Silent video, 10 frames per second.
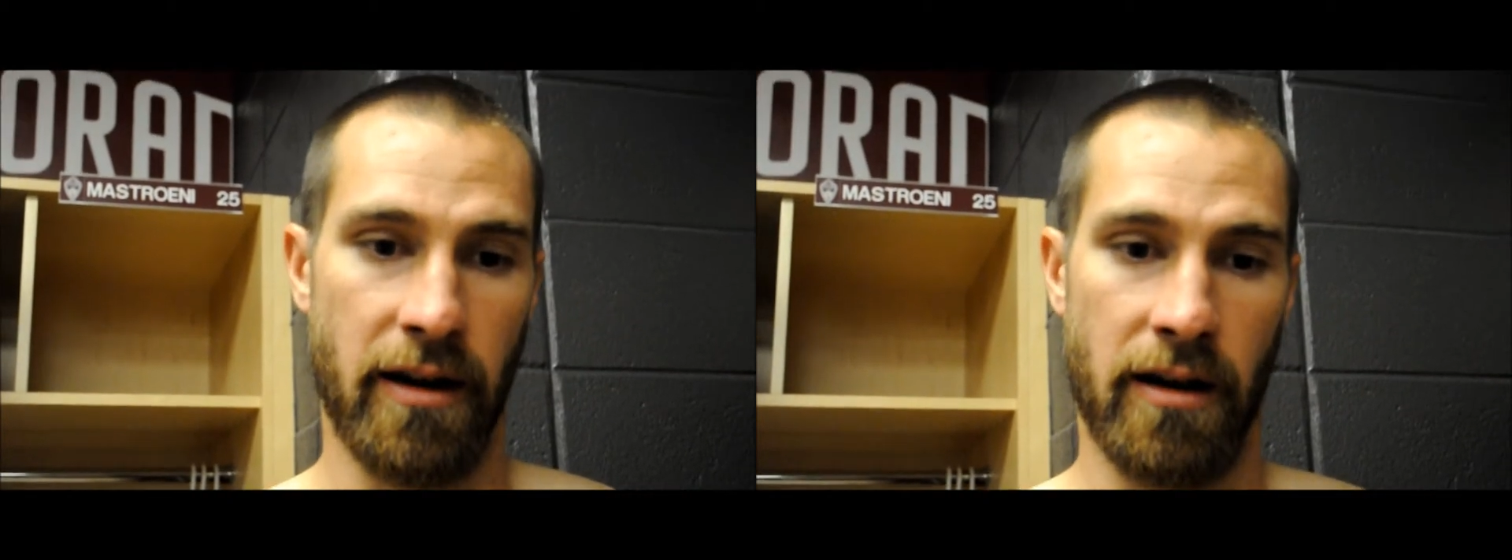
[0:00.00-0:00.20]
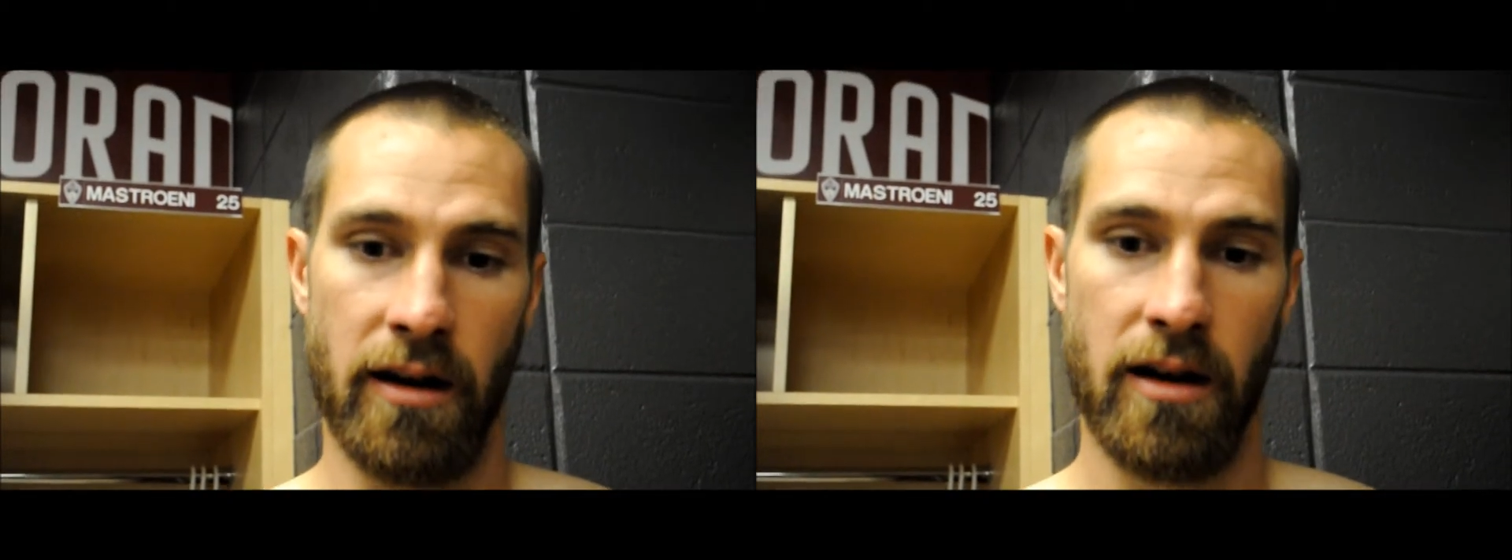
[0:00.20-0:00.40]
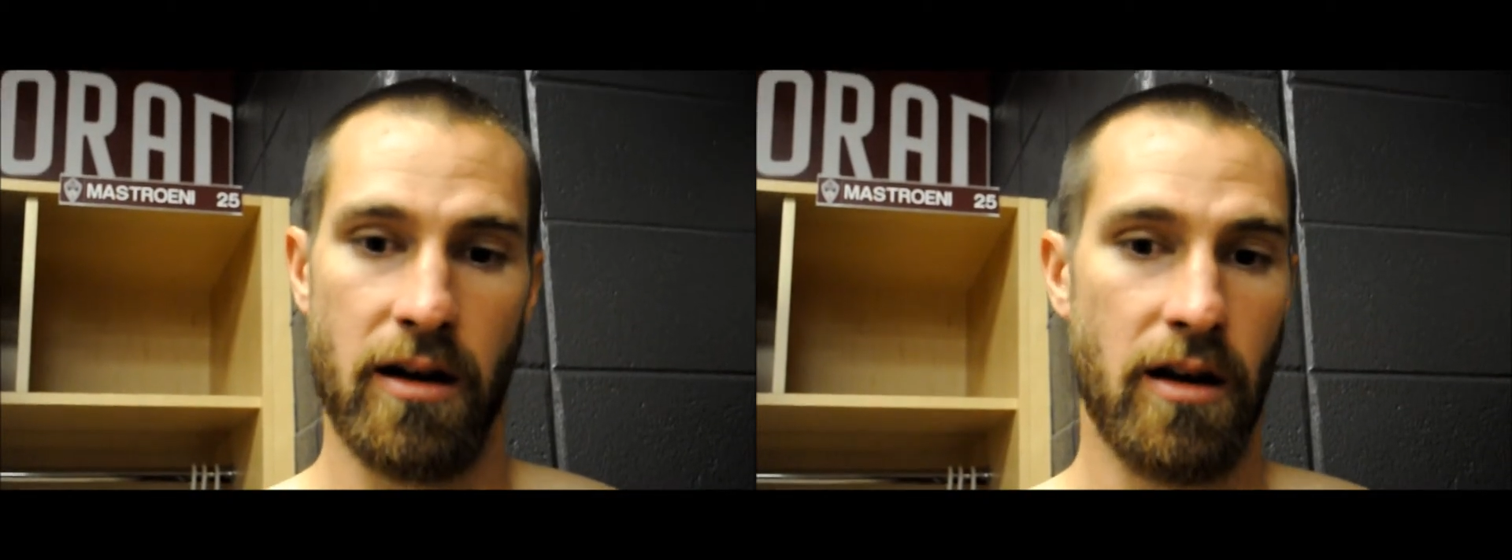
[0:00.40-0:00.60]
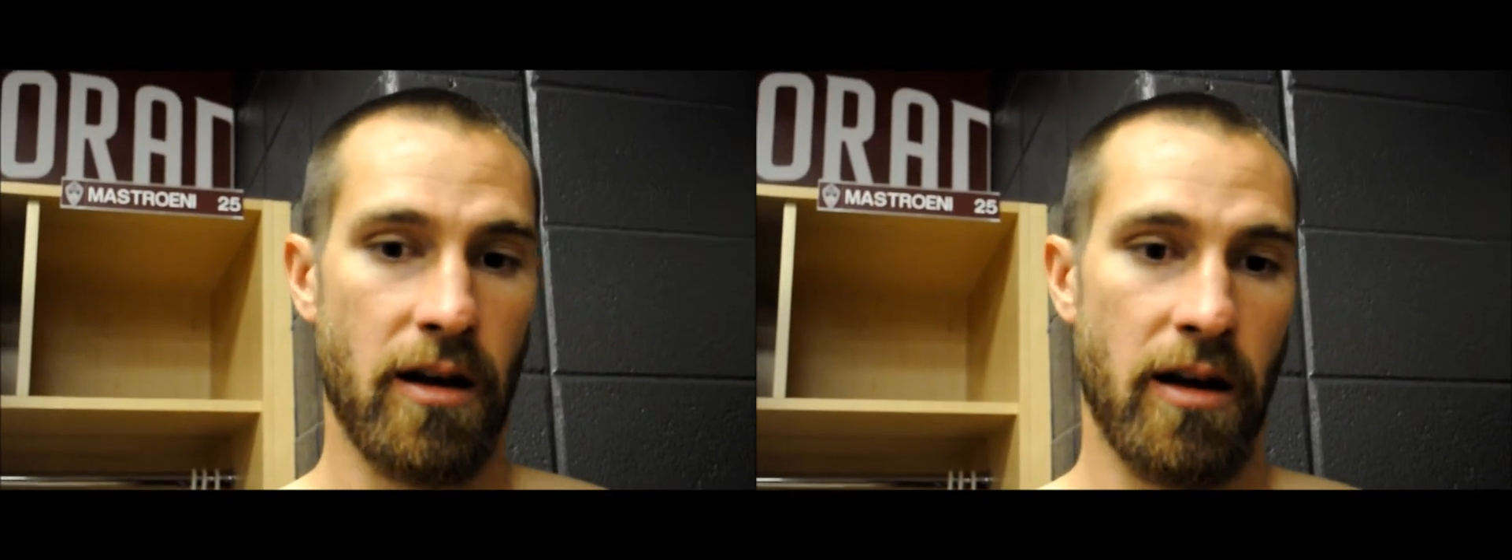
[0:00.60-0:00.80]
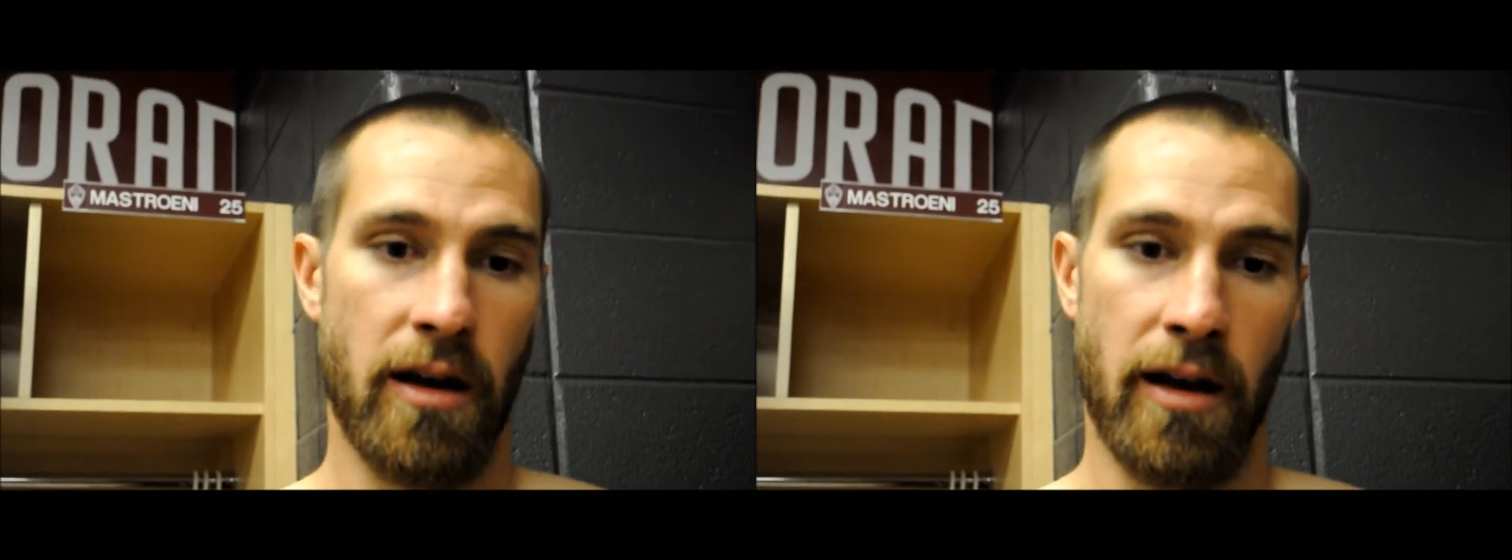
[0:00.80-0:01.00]

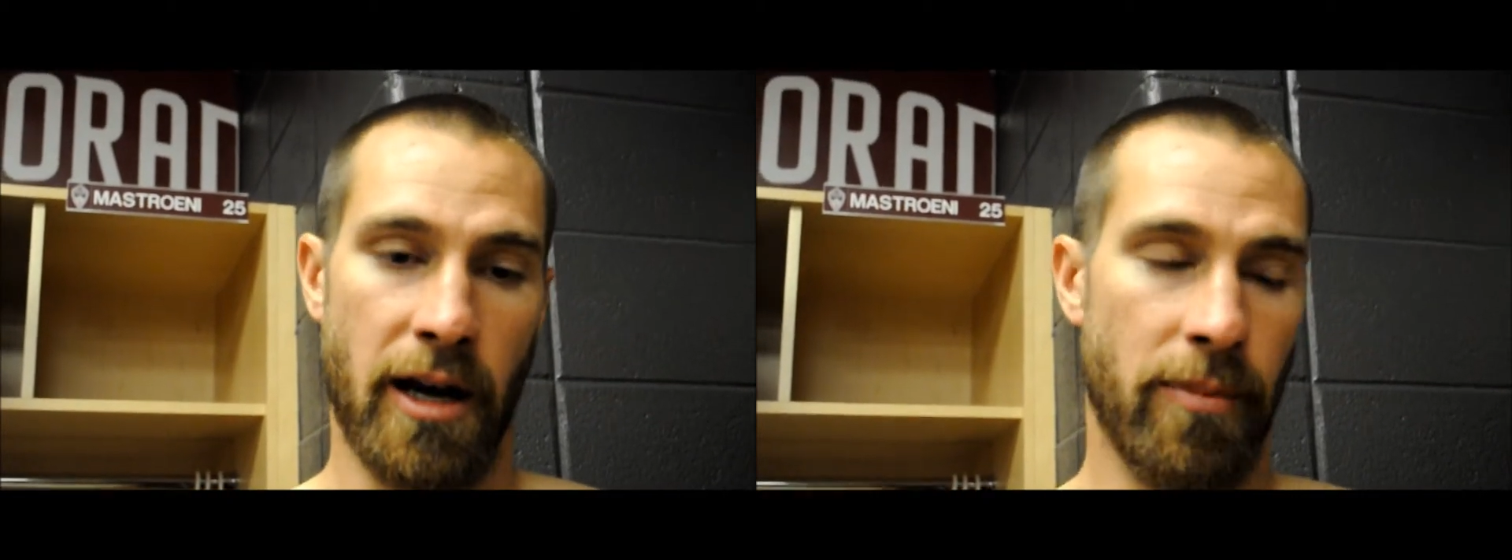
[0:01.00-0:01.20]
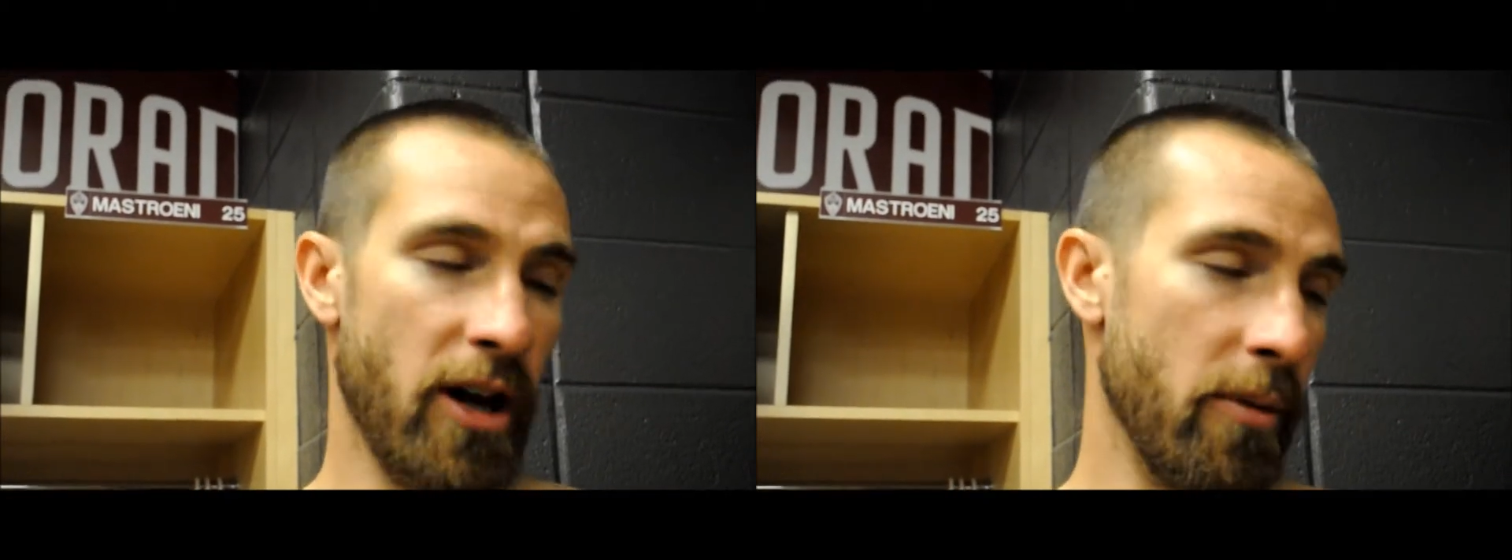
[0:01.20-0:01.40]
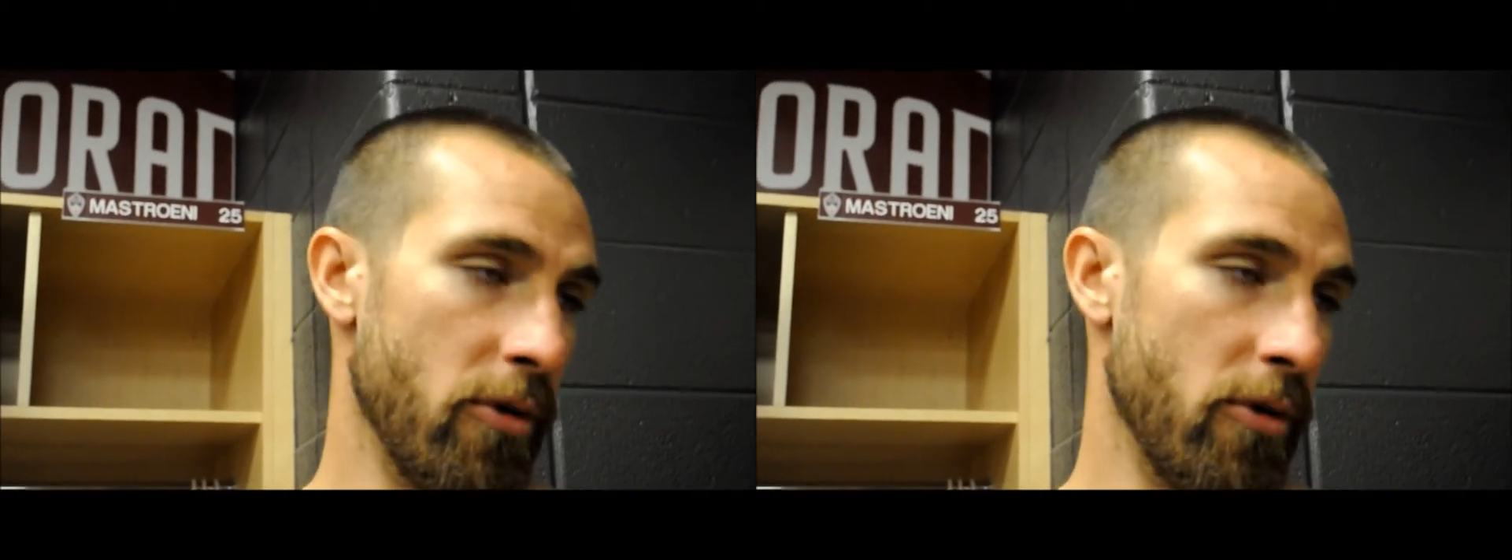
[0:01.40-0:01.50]
and apply